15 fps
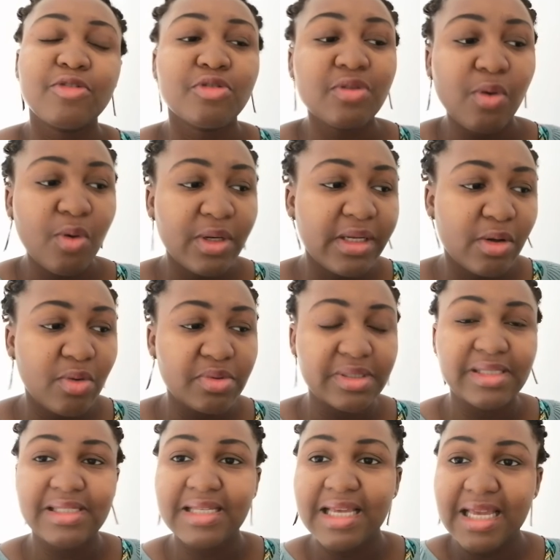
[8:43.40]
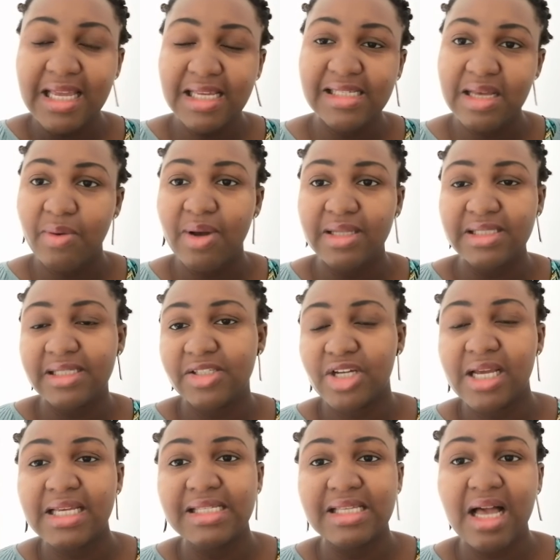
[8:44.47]
So the Holy Ghost is our
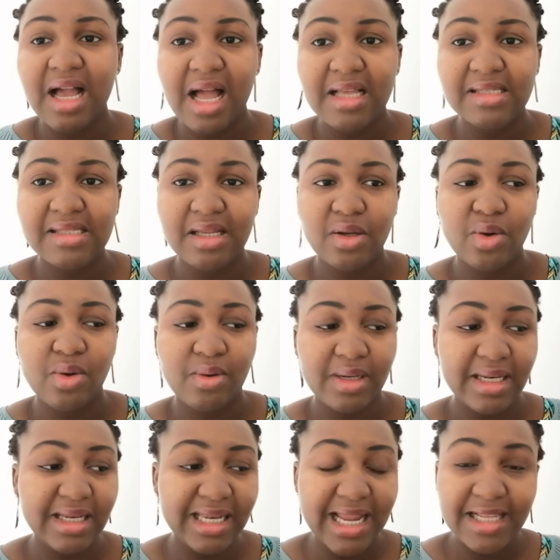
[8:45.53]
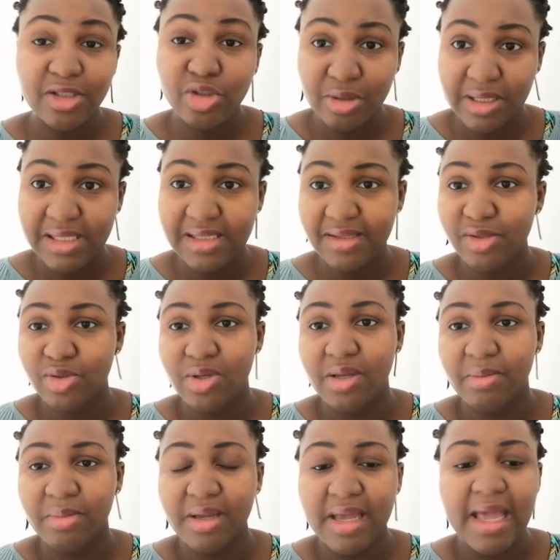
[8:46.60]
teacher. He's our counselor. Learn to listen to
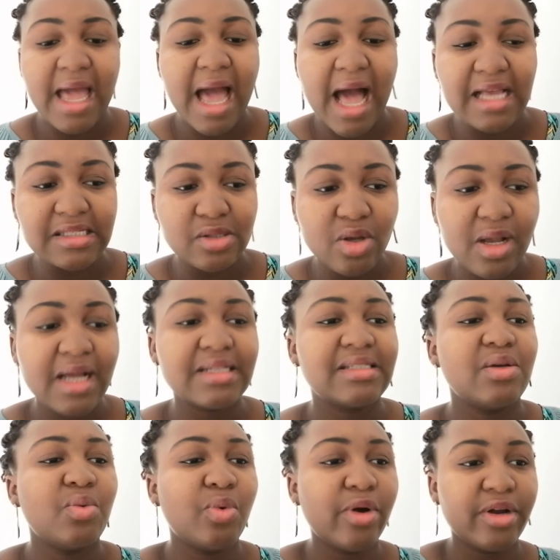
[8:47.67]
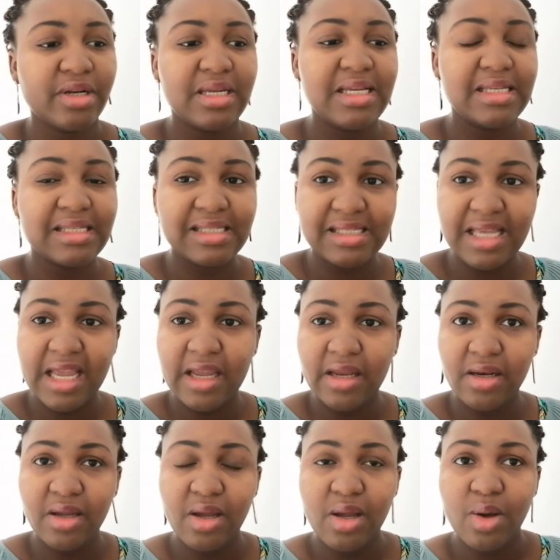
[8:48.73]
him. As long as the word is
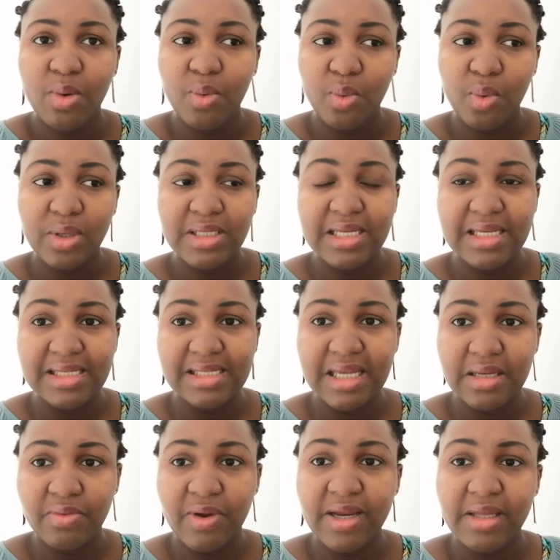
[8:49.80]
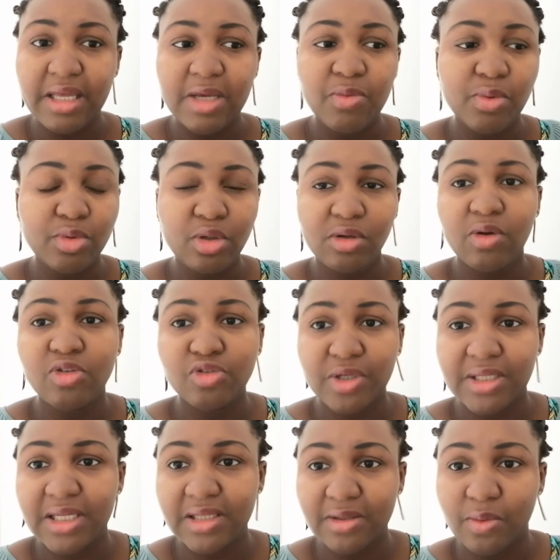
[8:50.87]
saying what he's saying, right? He will not
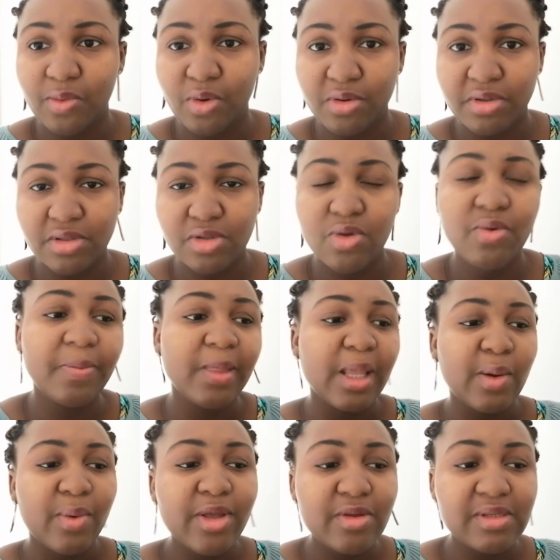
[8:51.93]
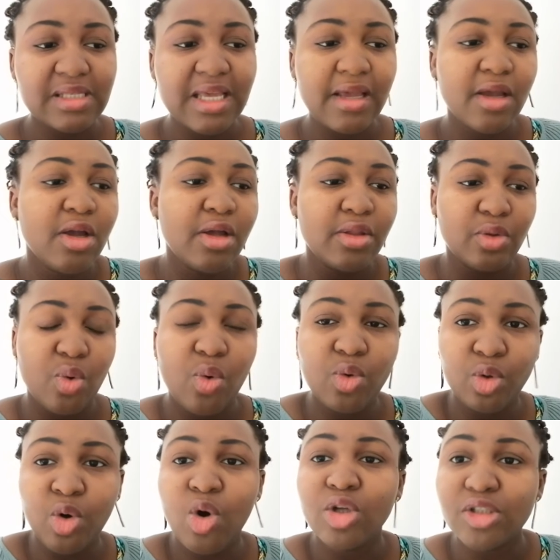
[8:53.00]
contradict the word. So when you say,
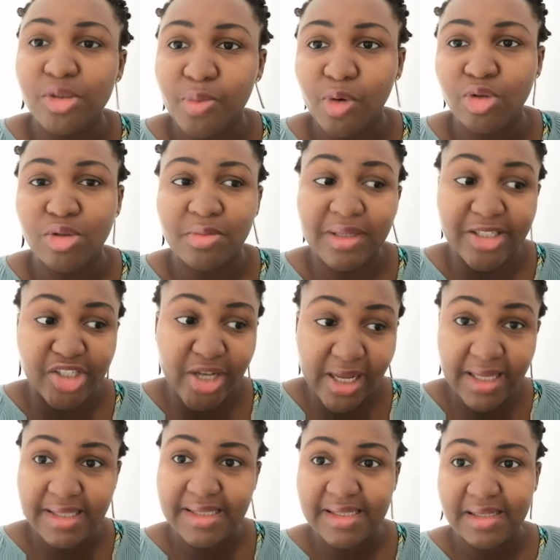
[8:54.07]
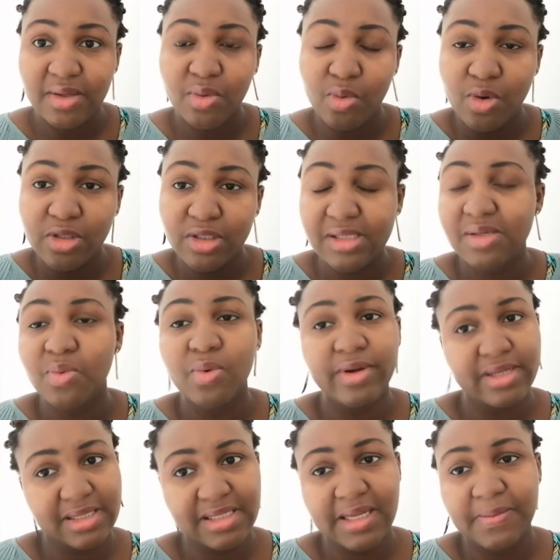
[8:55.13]
God spoke to me, check it. What does the
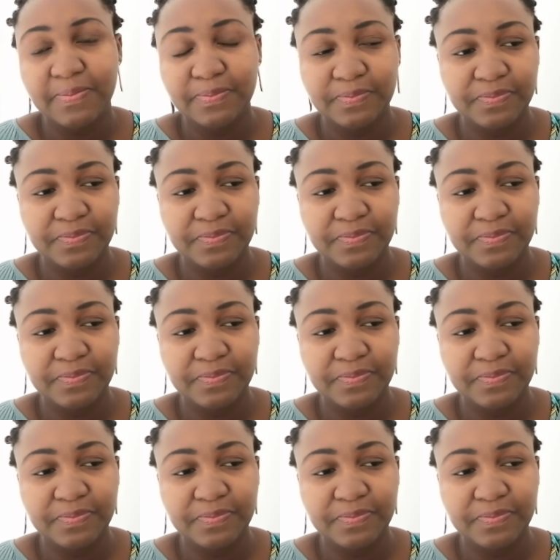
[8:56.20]
word say?